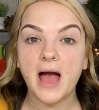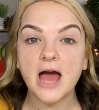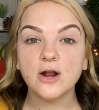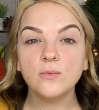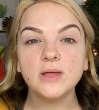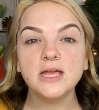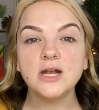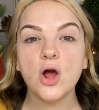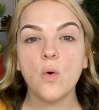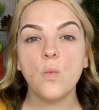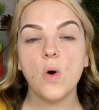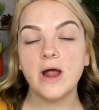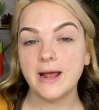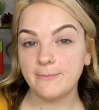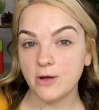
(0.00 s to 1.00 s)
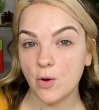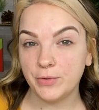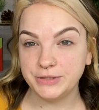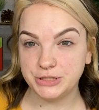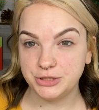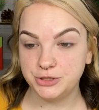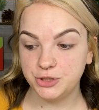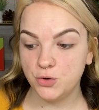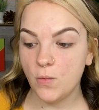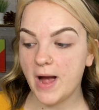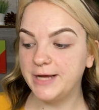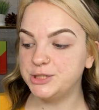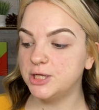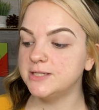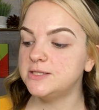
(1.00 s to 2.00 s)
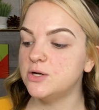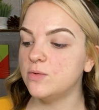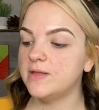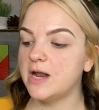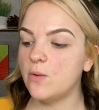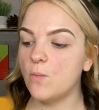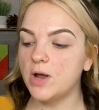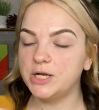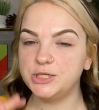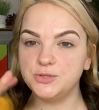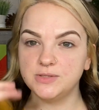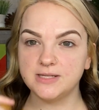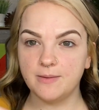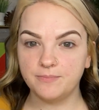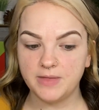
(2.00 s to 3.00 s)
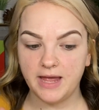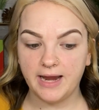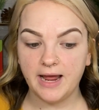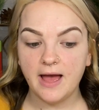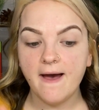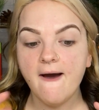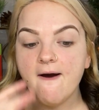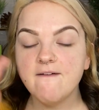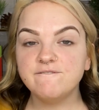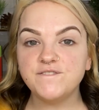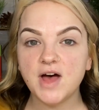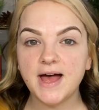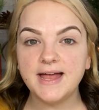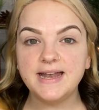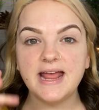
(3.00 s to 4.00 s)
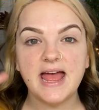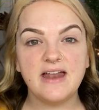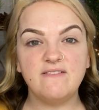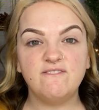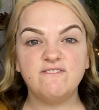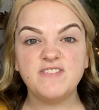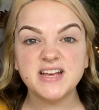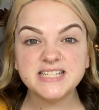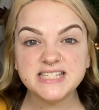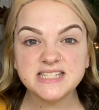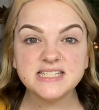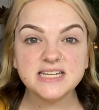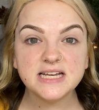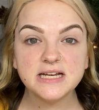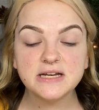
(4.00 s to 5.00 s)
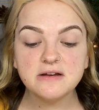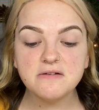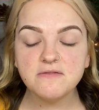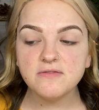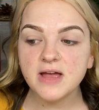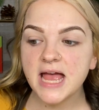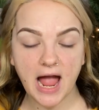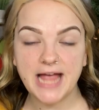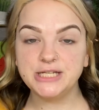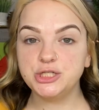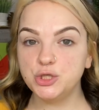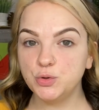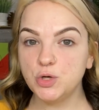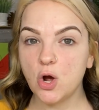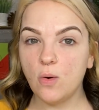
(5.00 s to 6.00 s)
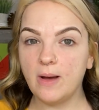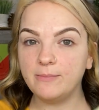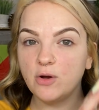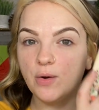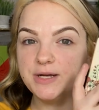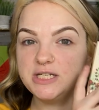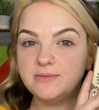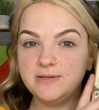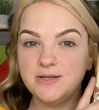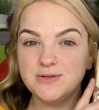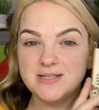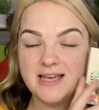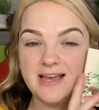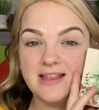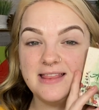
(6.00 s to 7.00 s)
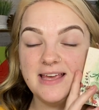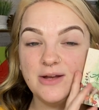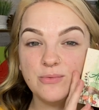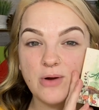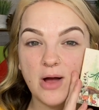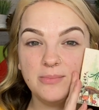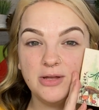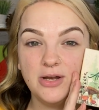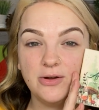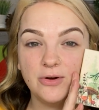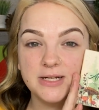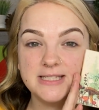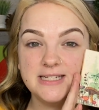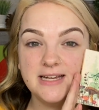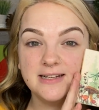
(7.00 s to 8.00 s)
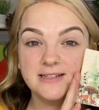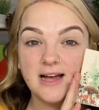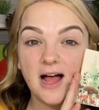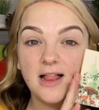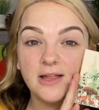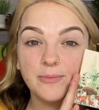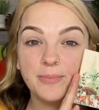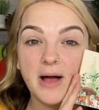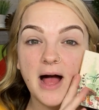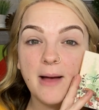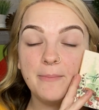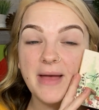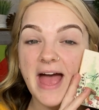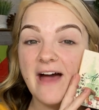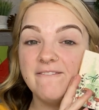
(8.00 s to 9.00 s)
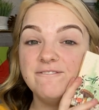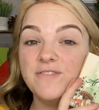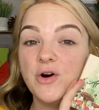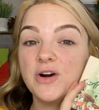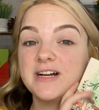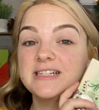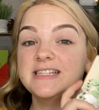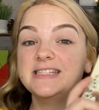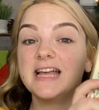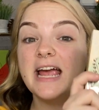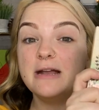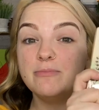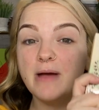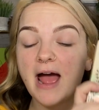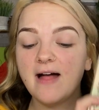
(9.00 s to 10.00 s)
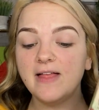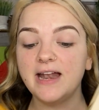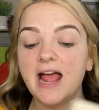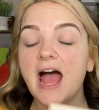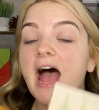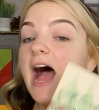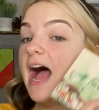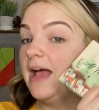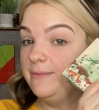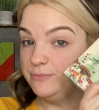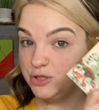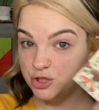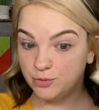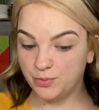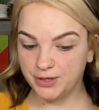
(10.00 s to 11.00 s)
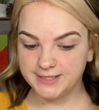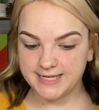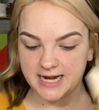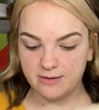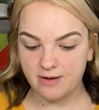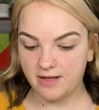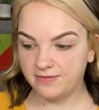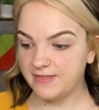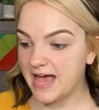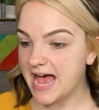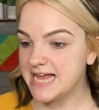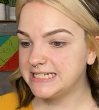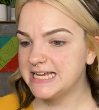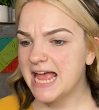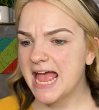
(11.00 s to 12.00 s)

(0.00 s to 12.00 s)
I don't really know what I'm going to do. I just know that I want to do something fun and festive. I do know I'm going to be using the RawBeautyKristi and Colourpop at Forest Sight palette. I'm super excited about that.